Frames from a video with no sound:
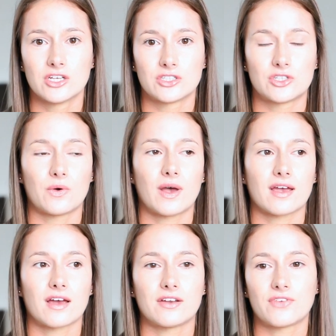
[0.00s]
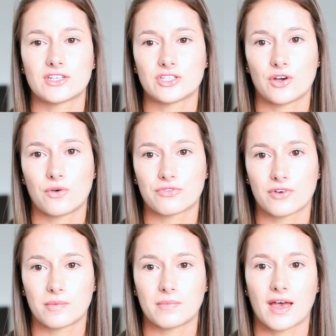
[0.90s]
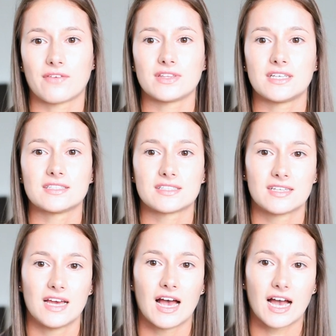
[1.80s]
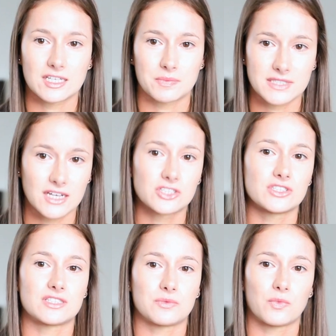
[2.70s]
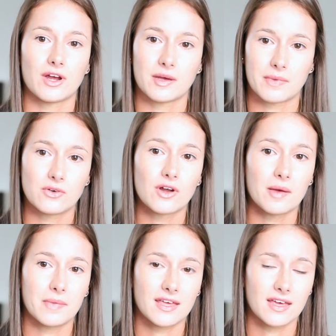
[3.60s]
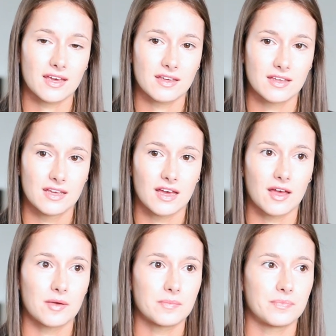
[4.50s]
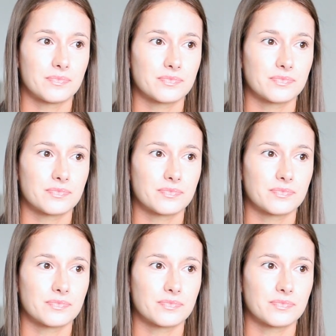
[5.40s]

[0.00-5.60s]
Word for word: So I kind of had to go from having these high expectations and worrying about not making um,